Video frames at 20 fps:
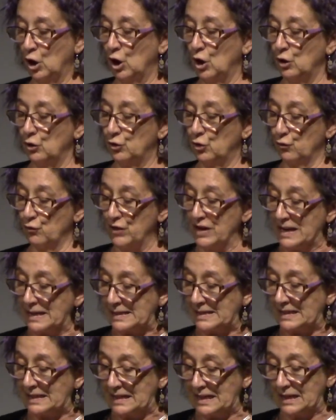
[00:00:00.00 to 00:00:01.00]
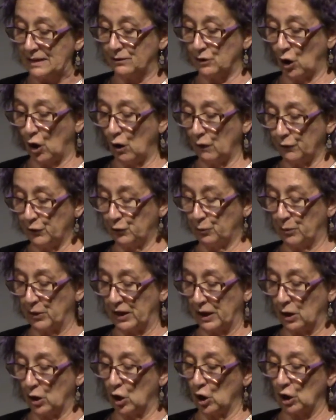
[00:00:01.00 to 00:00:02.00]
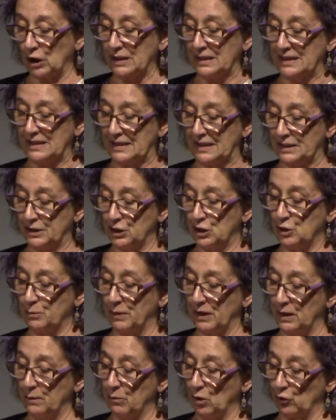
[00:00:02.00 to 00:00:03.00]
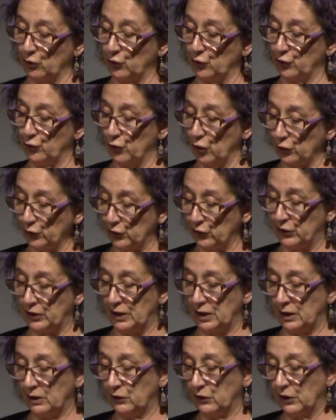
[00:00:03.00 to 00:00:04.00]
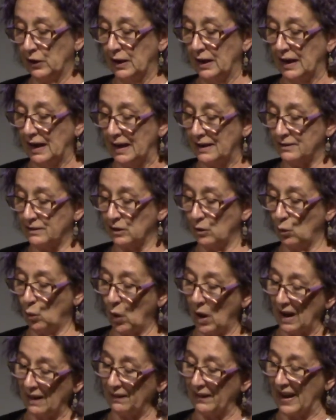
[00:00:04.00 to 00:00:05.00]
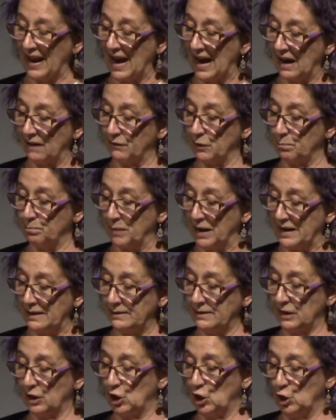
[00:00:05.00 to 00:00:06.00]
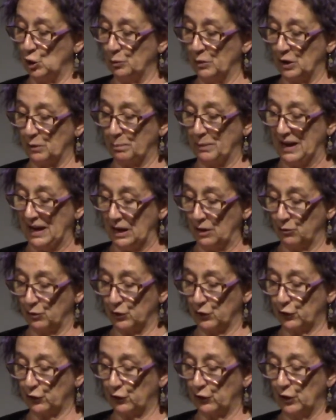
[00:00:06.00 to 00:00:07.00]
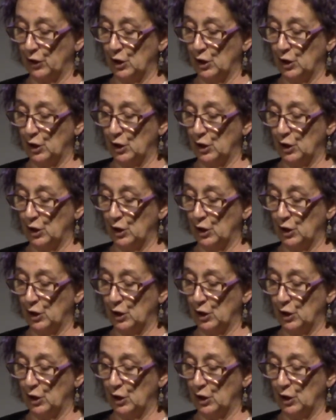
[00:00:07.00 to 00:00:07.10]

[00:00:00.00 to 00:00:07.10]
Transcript: The reason these offspring are considered to be monstrosities is that while they have a basic human appearance,